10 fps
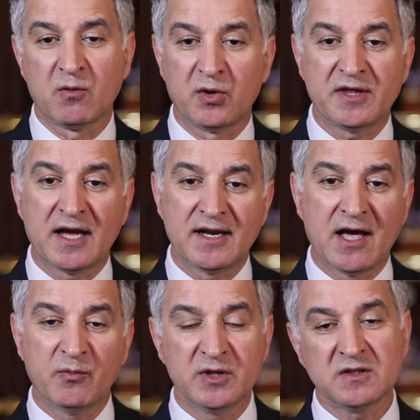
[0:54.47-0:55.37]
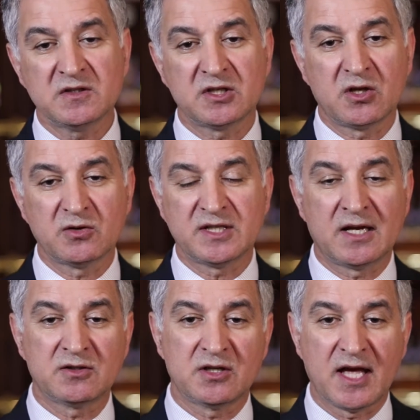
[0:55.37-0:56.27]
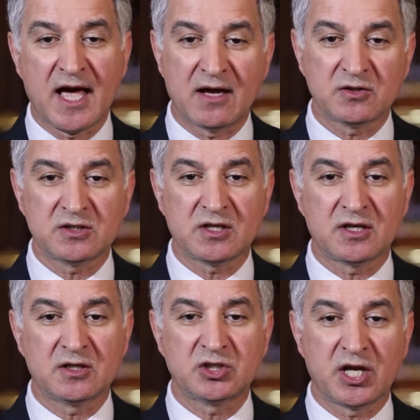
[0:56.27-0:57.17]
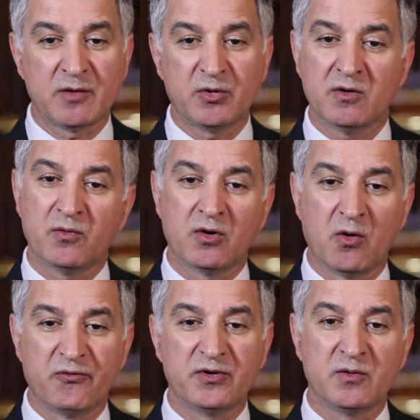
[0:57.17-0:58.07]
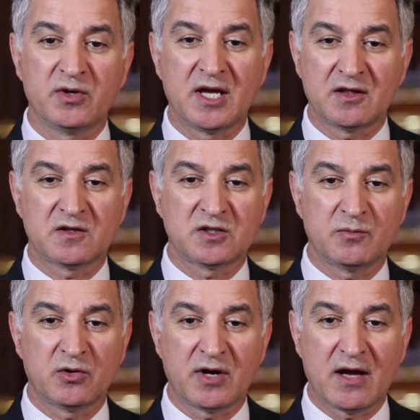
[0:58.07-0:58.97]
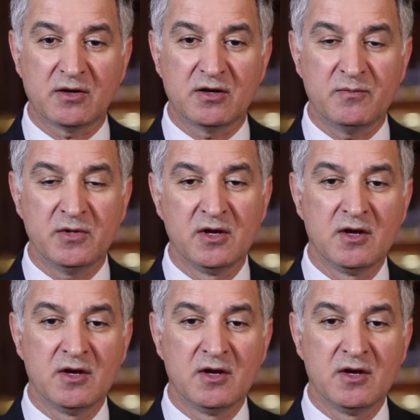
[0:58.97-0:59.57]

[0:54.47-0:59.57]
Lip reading: What that now means is it goes down to the House chamber, where hopefully we get the similar outcome,